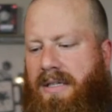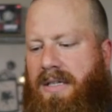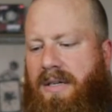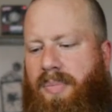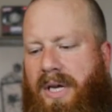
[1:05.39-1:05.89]
I
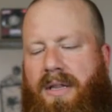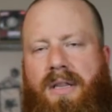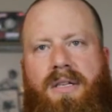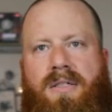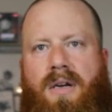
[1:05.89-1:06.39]
did pick
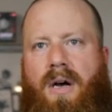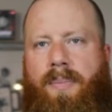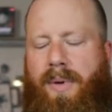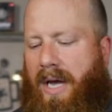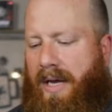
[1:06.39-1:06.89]
this
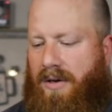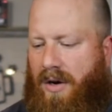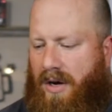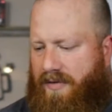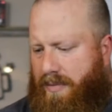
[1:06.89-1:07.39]
up at
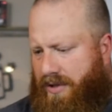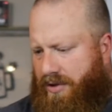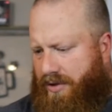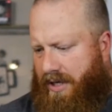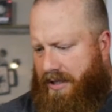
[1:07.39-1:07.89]
Hoffman
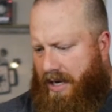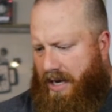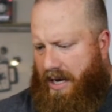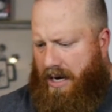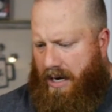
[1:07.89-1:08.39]
Street.
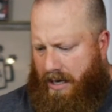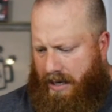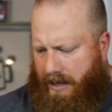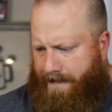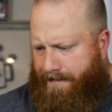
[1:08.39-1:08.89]

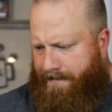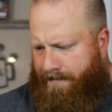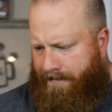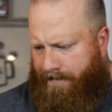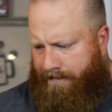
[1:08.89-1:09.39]
Um,